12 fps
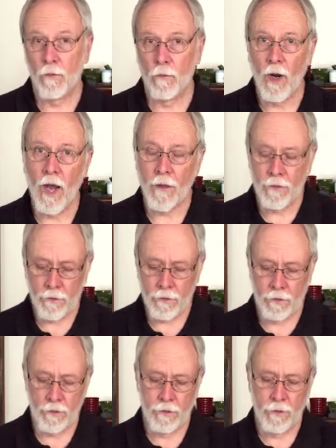
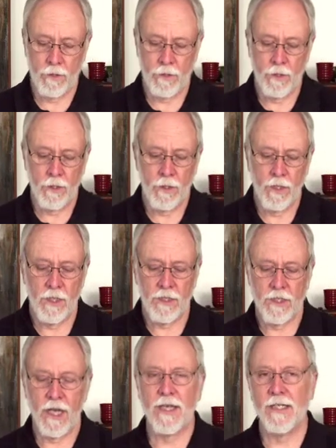Rather,
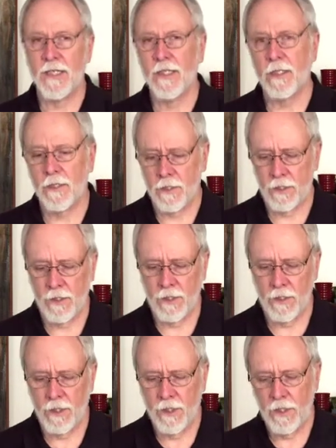his idea
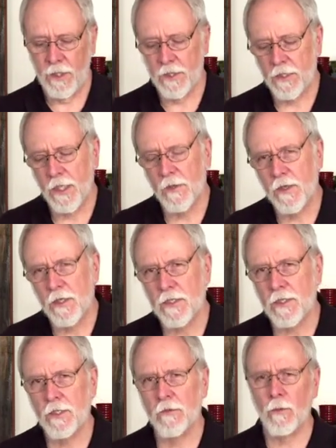is that this
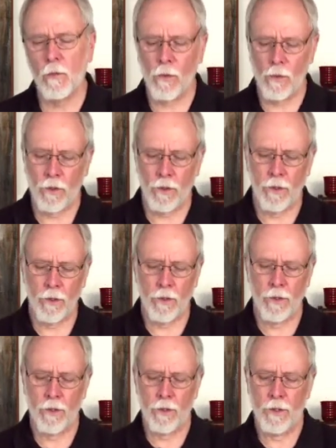Civil War
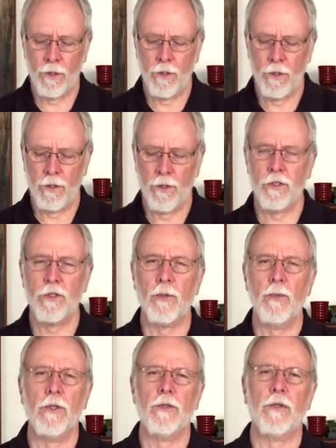is the
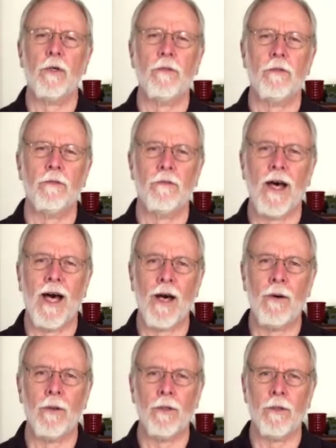result of
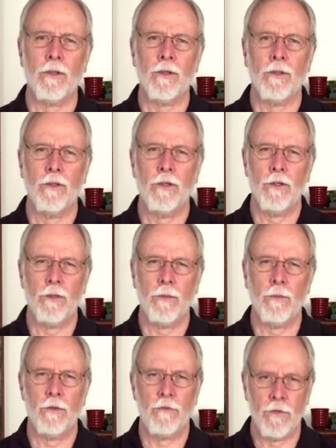our
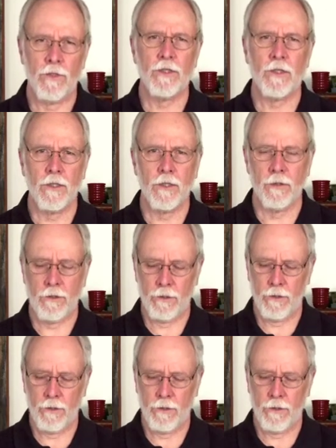perversity,